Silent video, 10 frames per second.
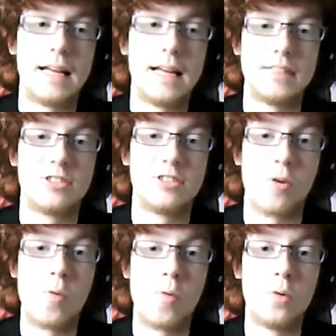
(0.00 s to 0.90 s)
it's
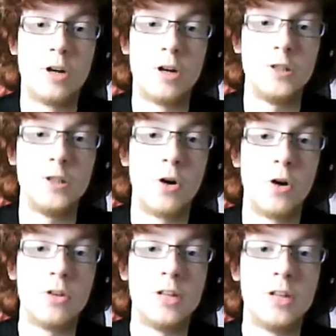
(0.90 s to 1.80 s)
all
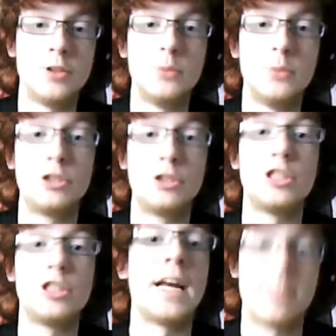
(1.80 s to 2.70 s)
gone to
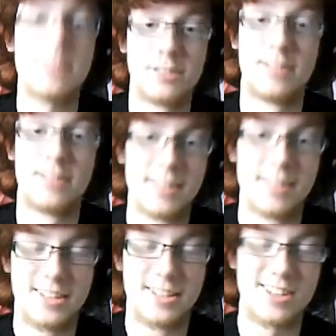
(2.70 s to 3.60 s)
shit.
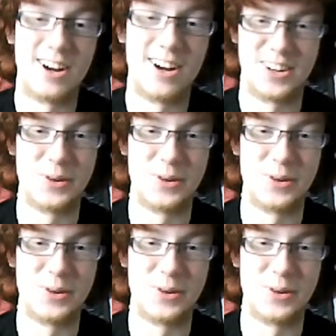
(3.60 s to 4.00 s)
So,